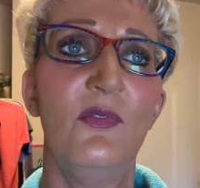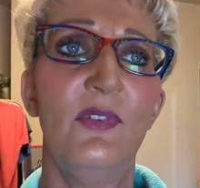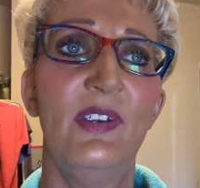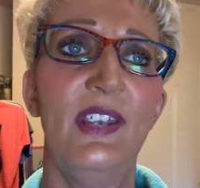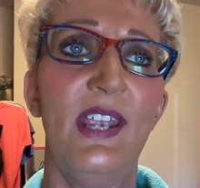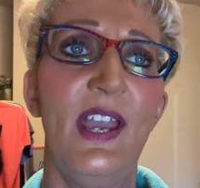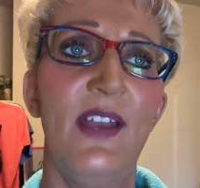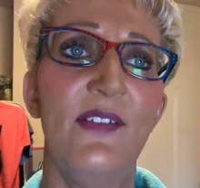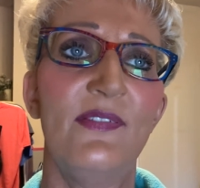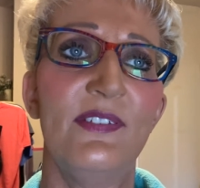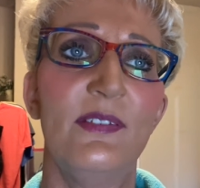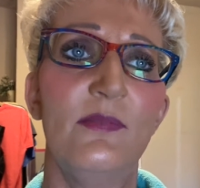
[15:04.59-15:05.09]
We
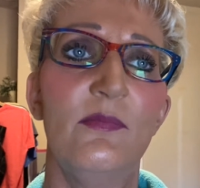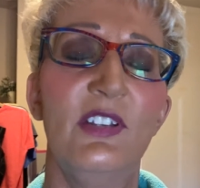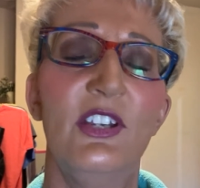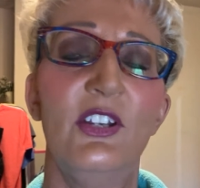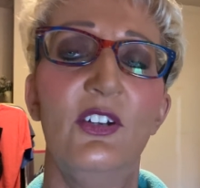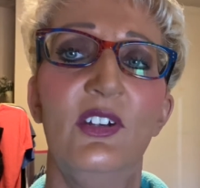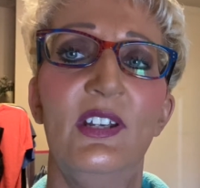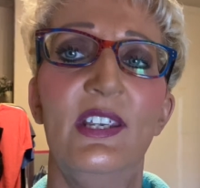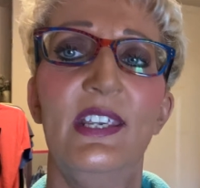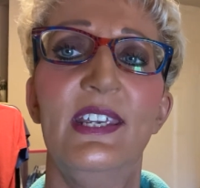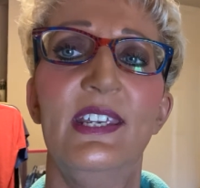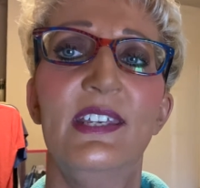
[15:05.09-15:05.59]
have some
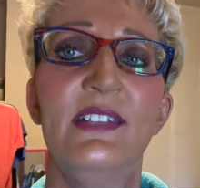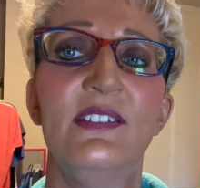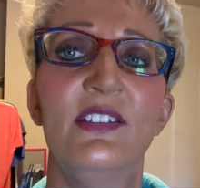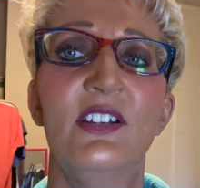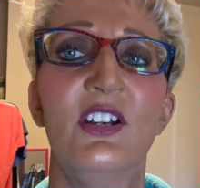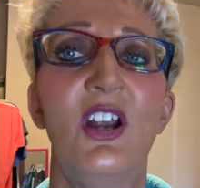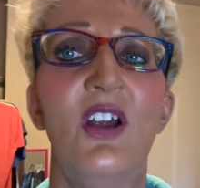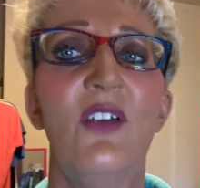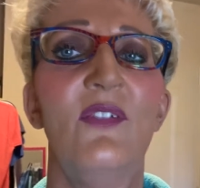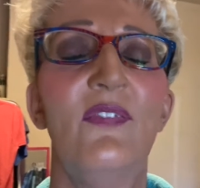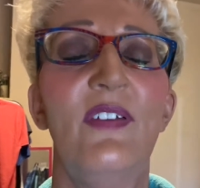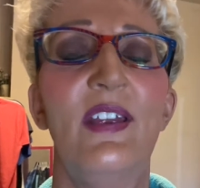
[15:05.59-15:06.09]
little kids in
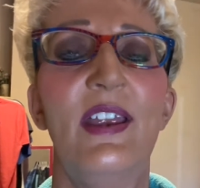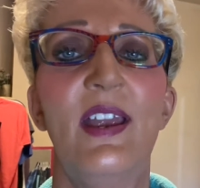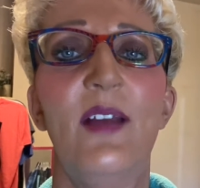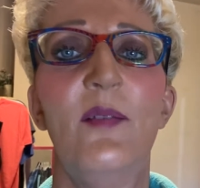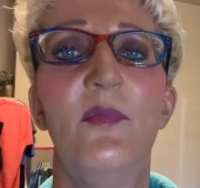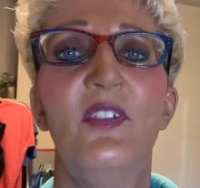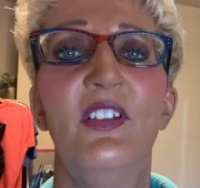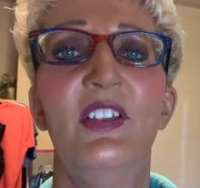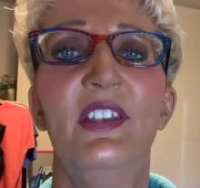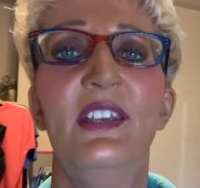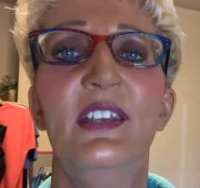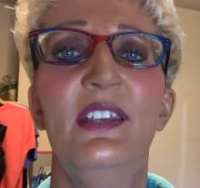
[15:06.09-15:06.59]
our
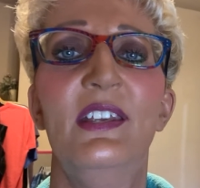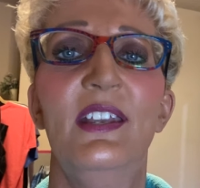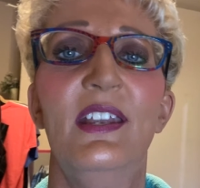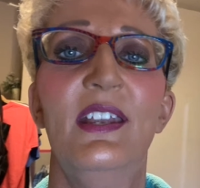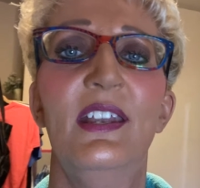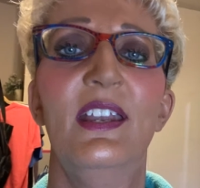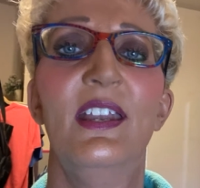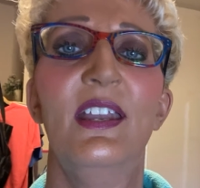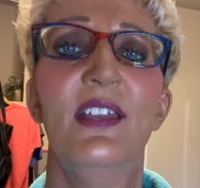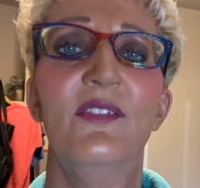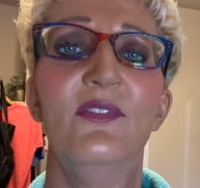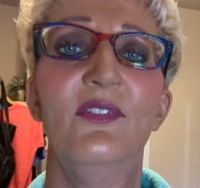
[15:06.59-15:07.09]
family,
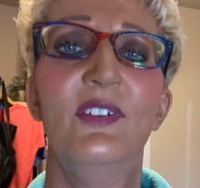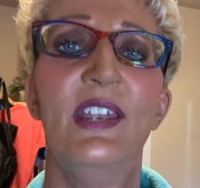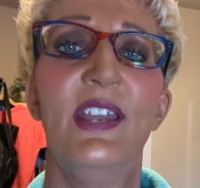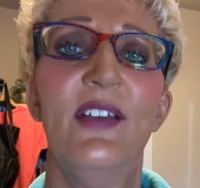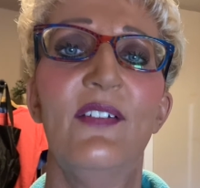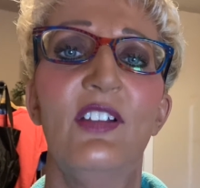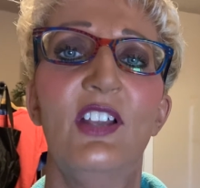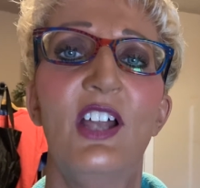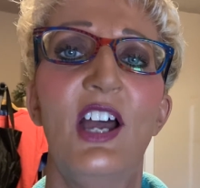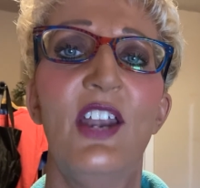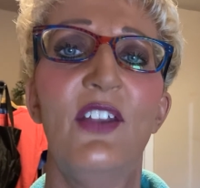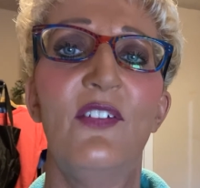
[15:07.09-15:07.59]
and we
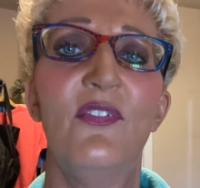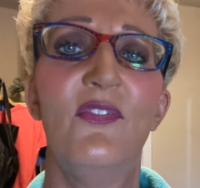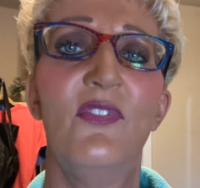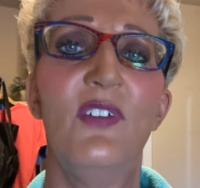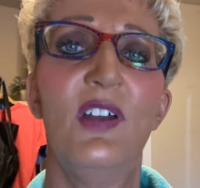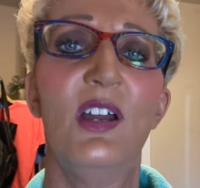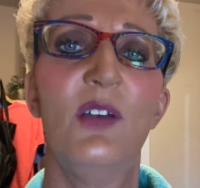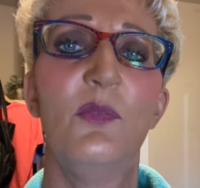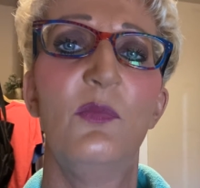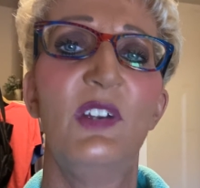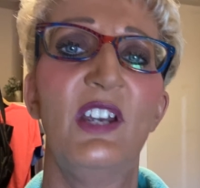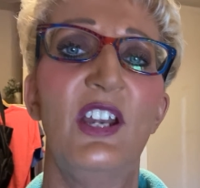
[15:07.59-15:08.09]
have a lot of
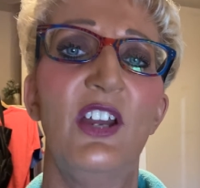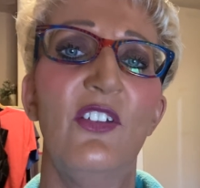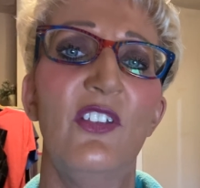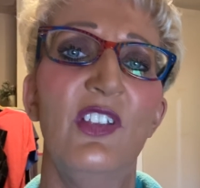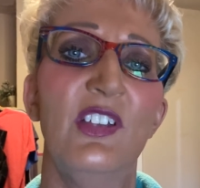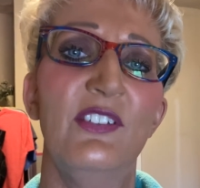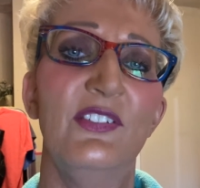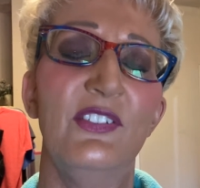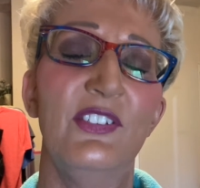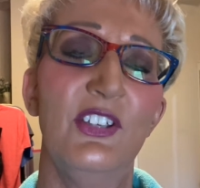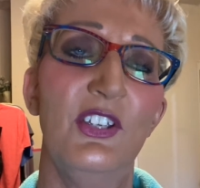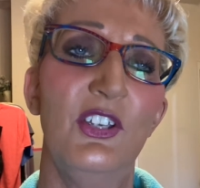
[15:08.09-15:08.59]
fun. We go to
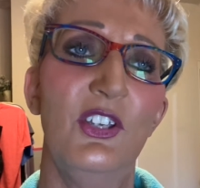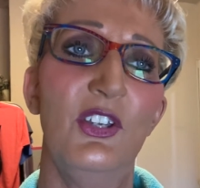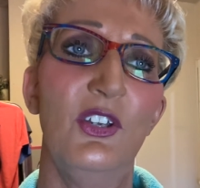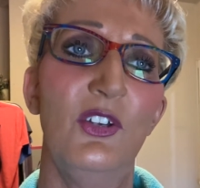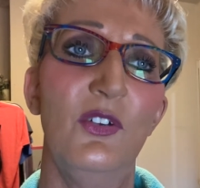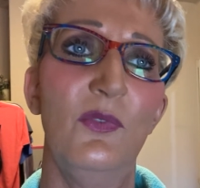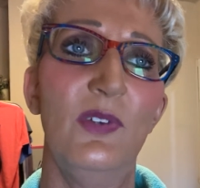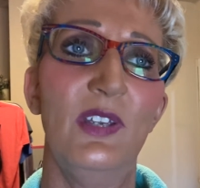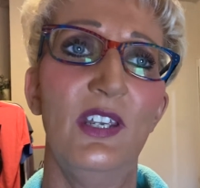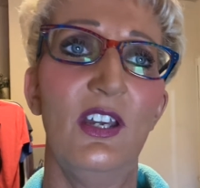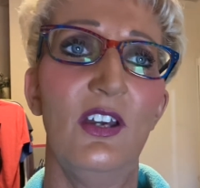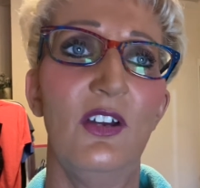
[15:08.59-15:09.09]
the
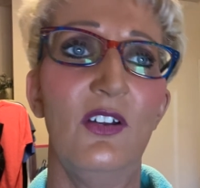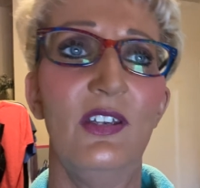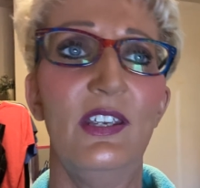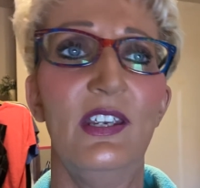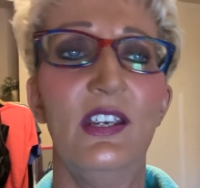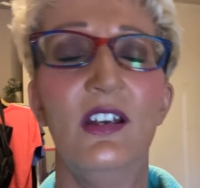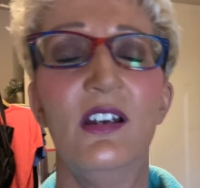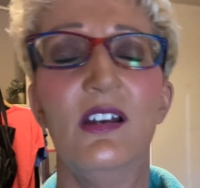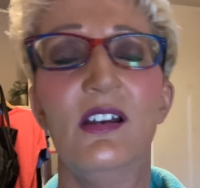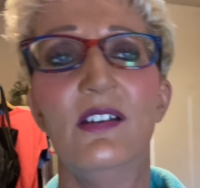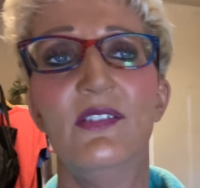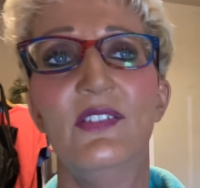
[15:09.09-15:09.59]
zoo, we go
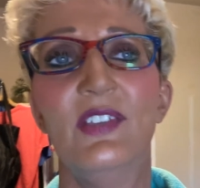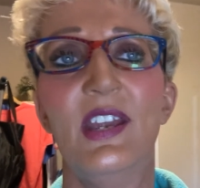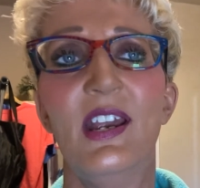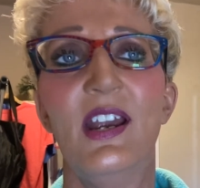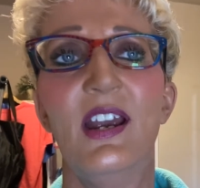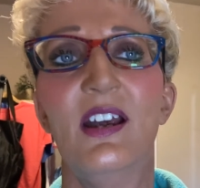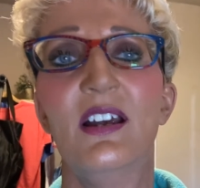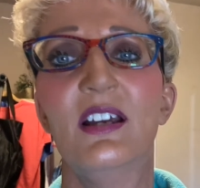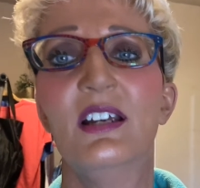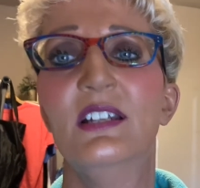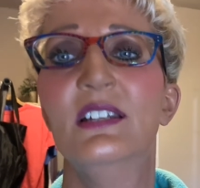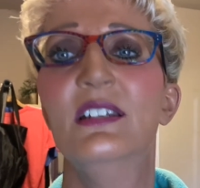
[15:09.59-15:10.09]
here and
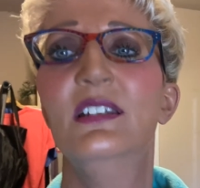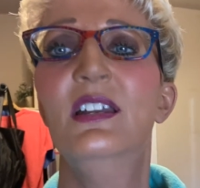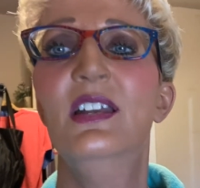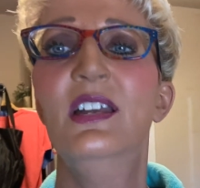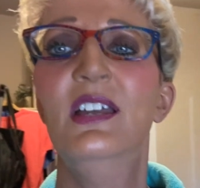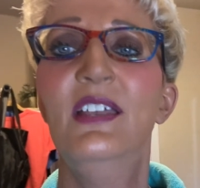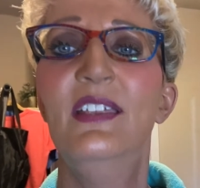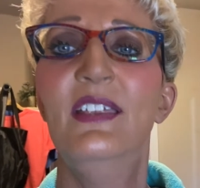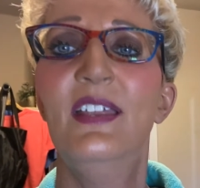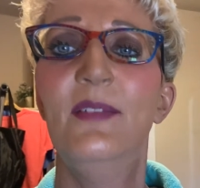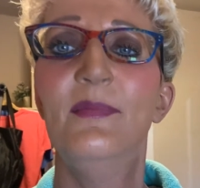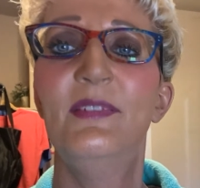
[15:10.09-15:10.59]
there, and
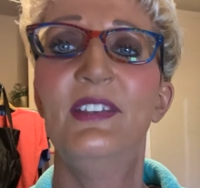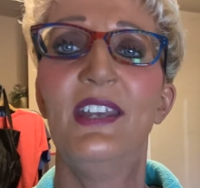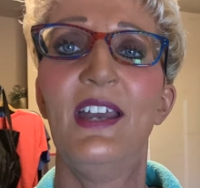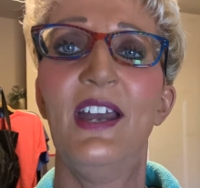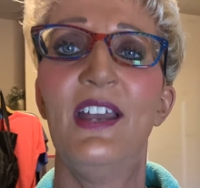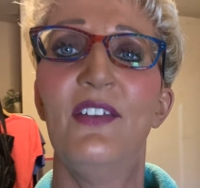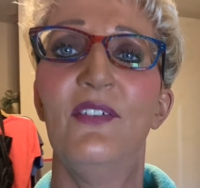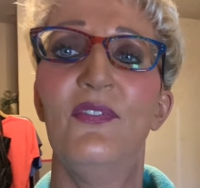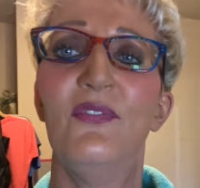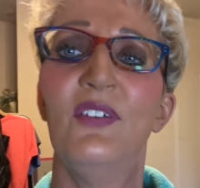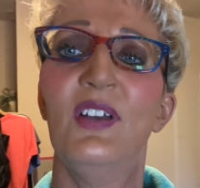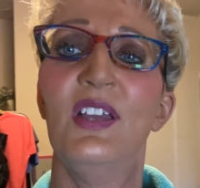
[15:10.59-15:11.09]
that'd be
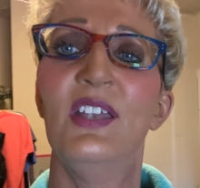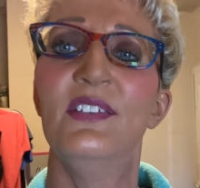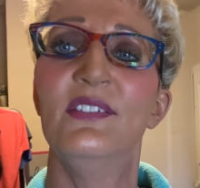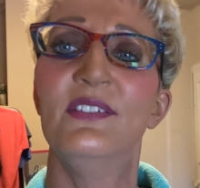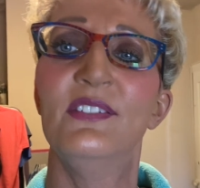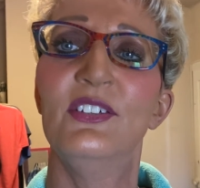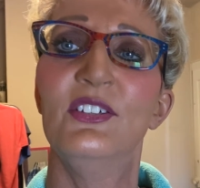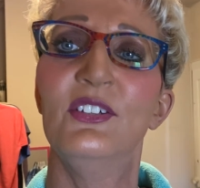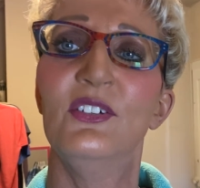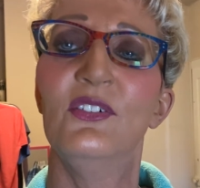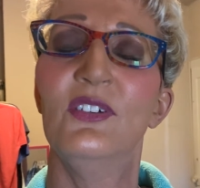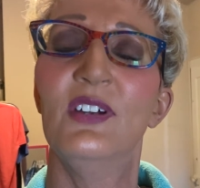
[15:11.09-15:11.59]
kind of fun
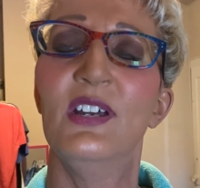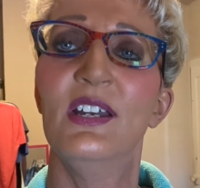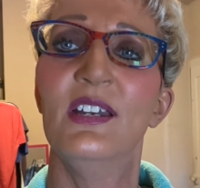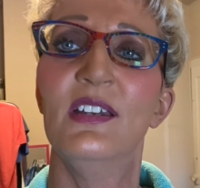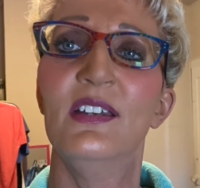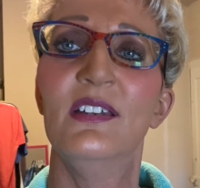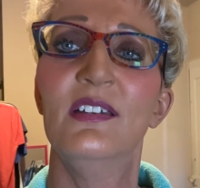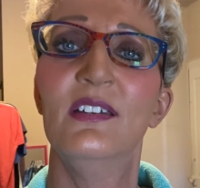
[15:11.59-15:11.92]
to